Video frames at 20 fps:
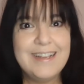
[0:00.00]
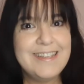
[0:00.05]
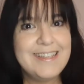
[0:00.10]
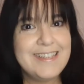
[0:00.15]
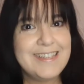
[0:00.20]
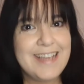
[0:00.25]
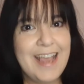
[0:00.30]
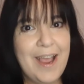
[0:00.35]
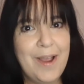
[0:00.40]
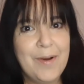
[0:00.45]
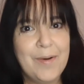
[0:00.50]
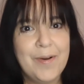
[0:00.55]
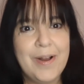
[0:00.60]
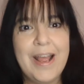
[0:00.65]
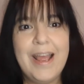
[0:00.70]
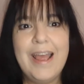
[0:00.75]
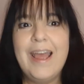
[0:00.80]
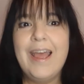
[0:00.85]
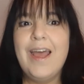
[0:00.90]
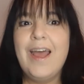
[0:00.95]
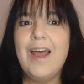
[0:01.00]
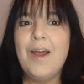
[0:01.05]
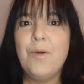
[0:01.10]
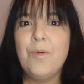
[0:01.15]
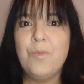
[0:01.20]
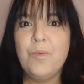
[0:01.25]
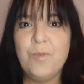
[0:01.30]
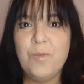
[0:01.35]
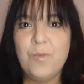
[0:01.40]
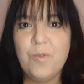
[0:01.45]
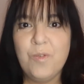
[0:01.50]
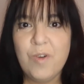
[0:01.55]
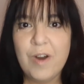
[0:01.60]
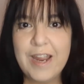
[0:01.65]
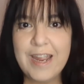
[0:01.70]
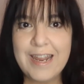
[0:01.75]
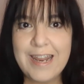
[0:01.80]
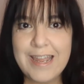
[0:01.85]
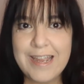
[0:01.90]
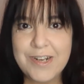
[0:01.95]
So,
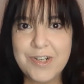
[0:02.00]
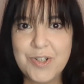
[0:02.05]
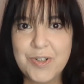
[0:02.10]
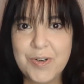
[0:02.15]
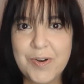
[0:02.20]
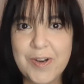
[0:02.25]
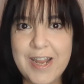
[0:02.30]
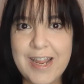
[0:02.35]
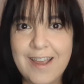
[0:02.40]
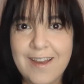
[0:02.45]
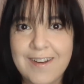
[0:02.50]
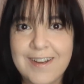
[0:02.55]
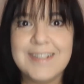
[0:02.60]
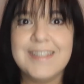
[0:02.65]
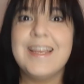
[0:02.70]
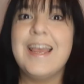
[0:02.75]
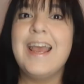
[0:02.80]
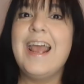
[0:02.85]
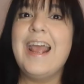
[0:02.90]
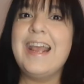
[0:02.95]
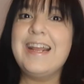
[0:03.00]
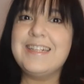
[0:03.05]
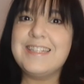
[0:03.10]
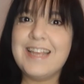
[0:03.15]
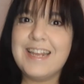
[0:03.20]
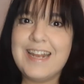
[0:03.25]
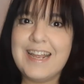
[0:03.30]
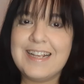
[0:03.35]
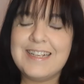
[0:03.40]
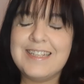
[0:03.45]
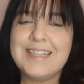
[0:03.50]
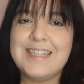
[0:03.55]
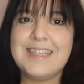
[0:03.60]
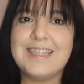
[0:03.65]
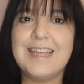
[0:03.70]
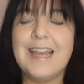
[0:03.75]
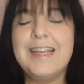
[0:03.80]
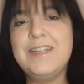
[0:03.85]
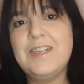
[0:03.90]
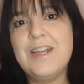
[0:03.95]
really and truly, guys, it's an
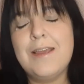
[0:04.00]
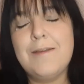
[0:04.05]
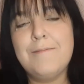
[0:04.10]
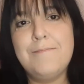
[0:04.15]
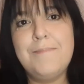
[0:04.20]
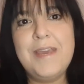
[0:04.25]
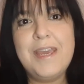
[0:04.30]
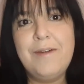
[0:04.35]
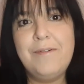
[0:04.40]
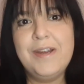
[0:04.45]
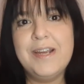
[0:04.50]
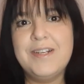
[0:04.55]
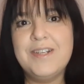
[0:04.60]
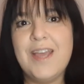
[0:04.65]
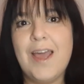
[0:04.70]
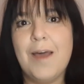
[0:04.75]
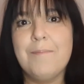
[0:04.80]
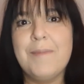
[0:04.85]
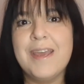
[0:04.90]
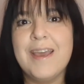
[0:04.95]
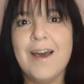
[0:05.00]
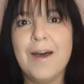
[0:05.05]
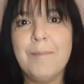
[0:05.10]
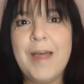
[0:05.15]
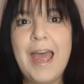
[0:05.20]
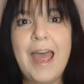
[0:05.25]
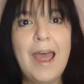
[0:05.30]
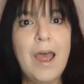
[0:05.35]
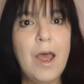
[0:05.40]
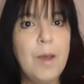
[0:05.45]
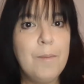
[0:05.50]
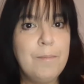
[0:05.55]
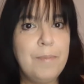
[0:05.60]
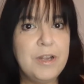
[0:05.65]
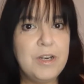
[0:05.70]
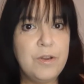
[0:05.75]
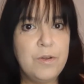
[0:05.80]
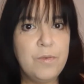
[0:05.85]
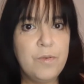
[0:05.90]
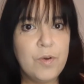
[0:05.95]
exciting period coming up.
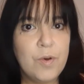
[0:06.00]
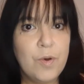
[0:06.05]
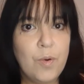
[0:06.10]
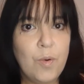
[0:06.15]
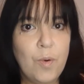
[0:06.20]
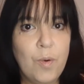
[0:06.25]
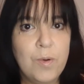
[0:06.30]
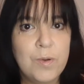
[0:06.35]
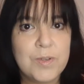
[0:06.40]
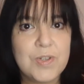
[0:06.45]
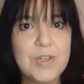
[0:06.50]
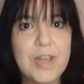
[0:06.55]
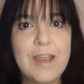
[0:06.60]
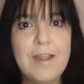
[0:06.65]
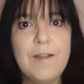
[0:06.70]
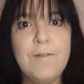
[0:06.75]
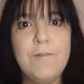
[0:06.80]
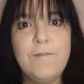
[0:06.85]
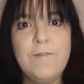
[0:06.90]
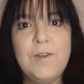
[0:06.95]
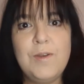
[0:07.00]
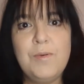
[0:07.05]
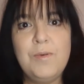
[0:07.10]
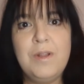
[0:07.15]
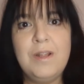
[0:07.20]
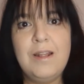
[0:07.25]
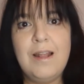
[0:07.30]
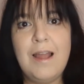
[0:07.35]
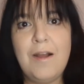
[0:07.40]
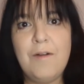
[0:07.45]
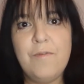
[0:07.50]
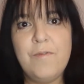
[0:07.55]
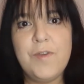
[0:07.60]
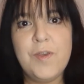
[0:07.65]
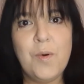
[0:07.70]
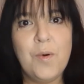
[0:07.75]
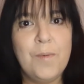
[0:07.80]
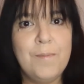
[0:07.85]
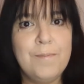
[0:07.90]
But of course, if you love your